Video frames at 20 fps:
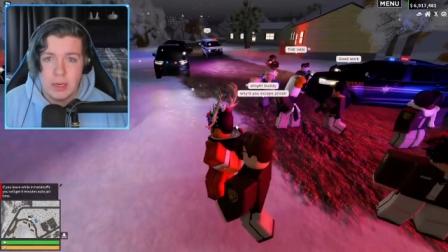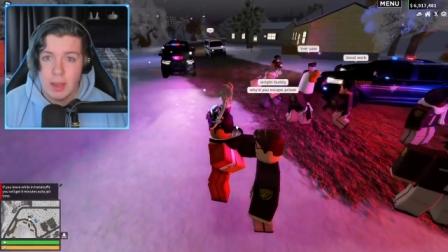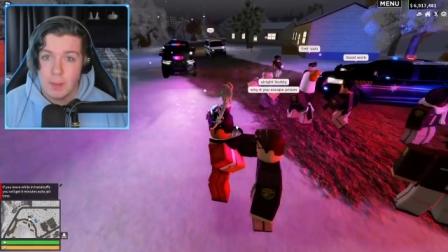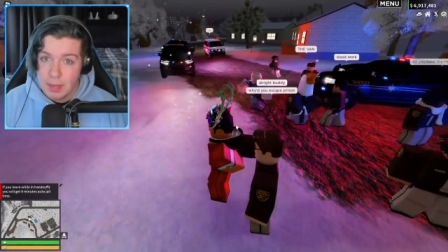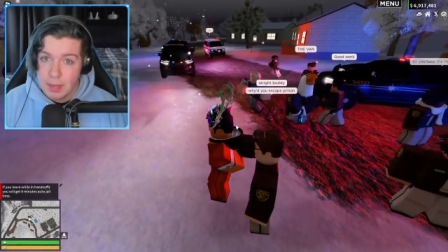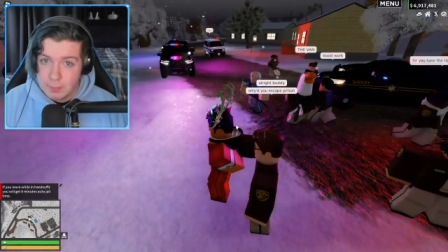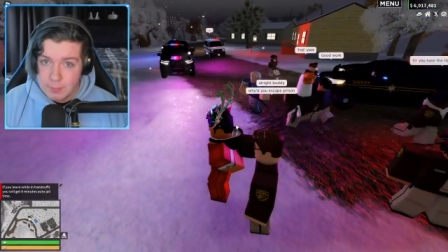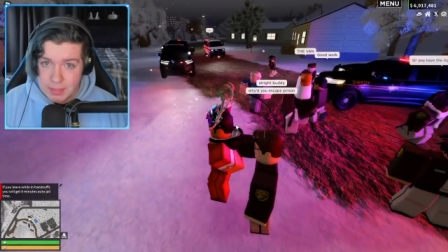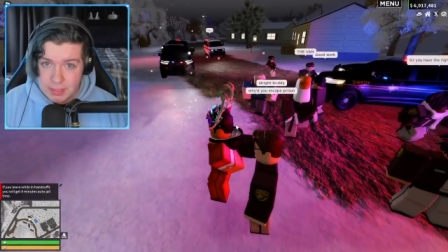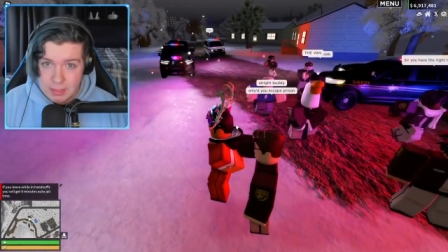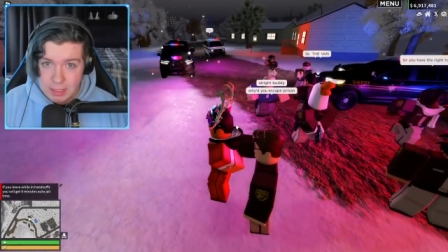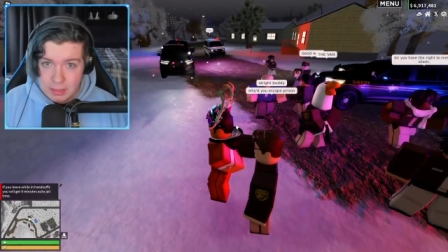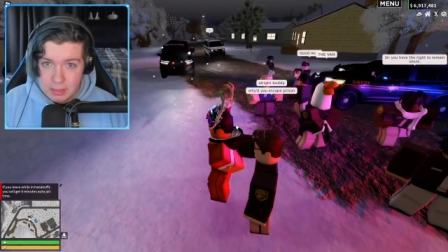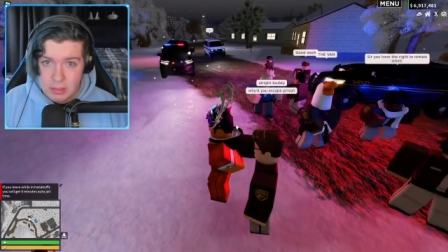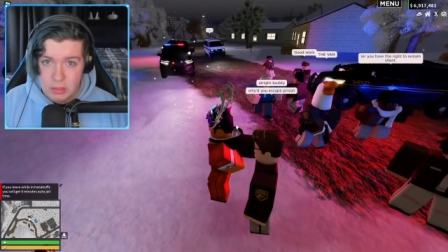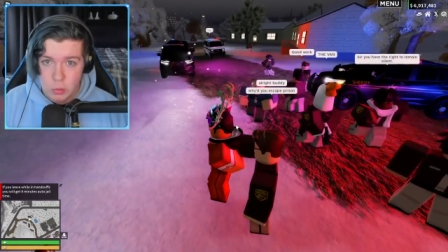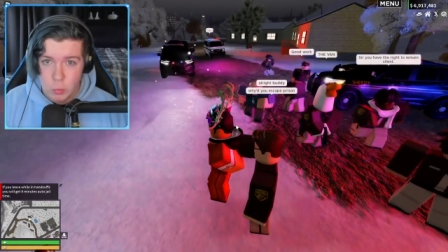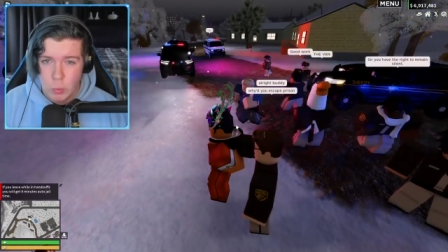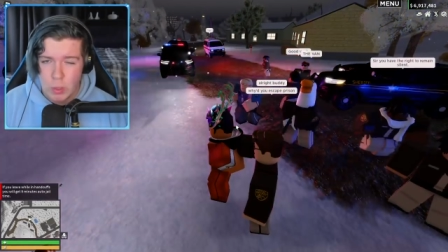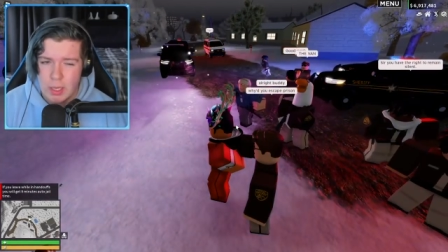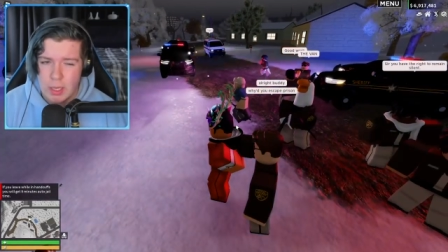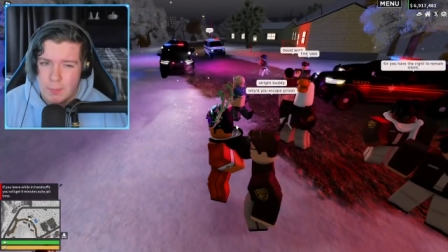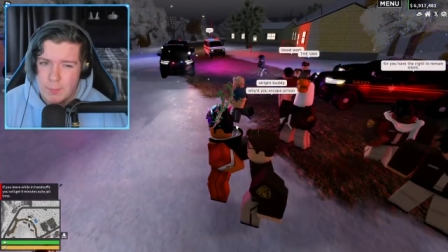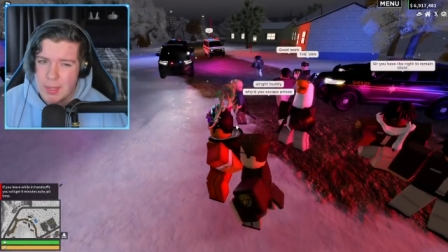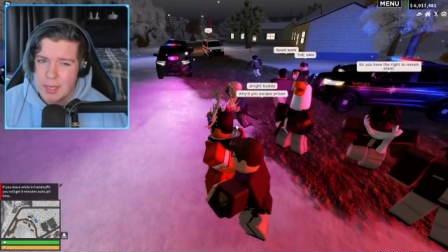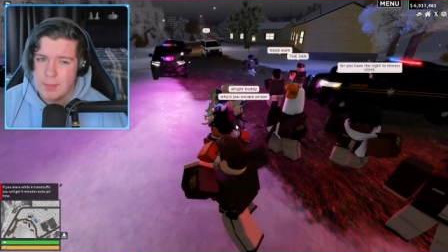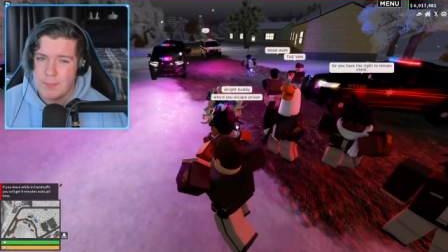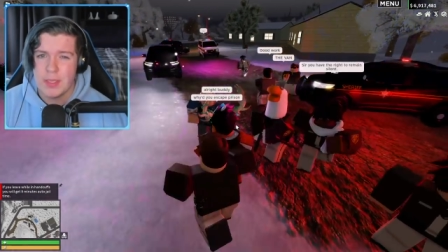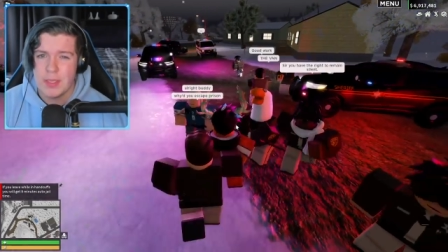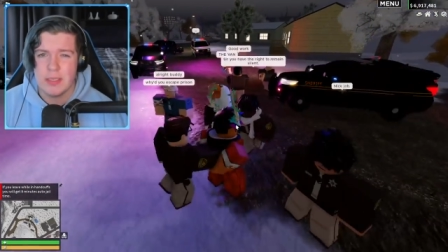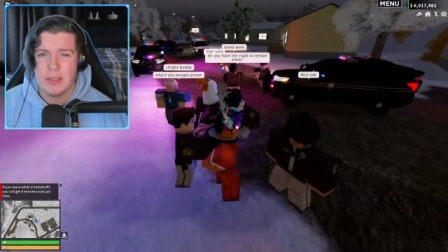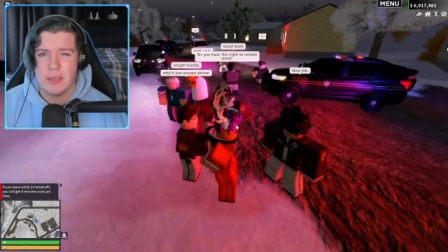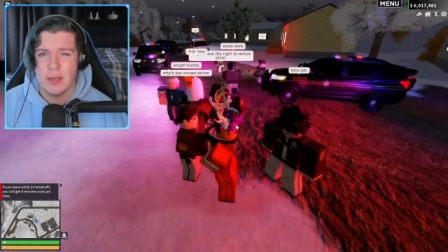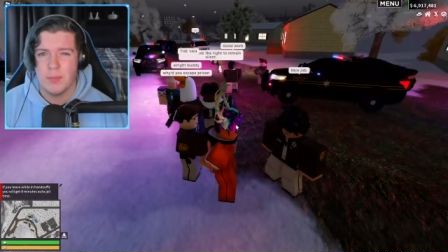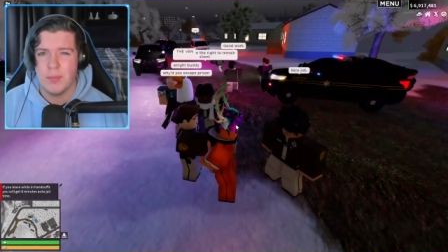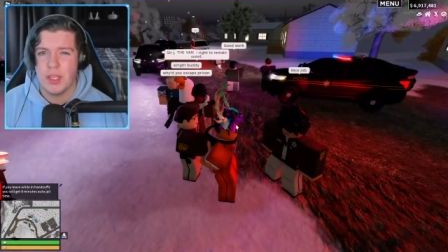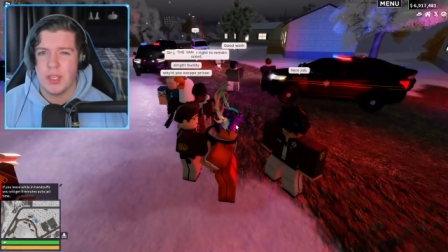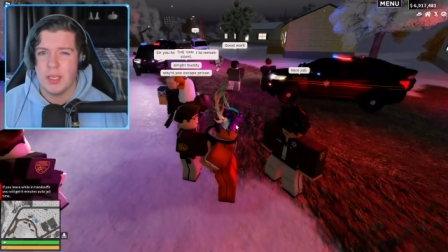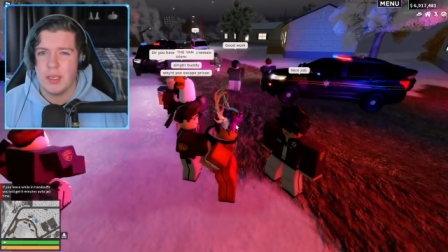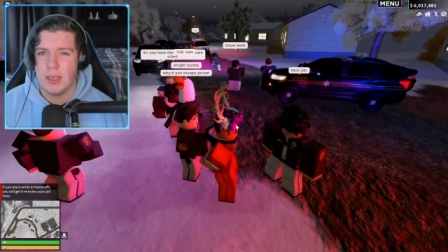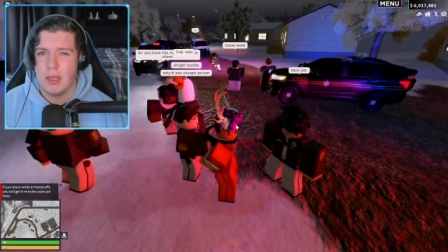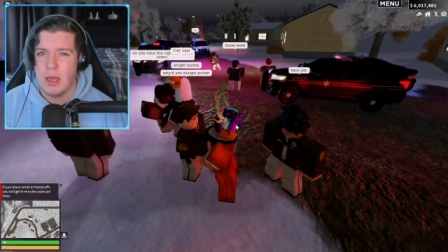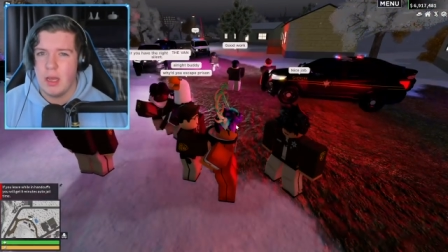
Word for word: I make mistakes as well. I might have missed something.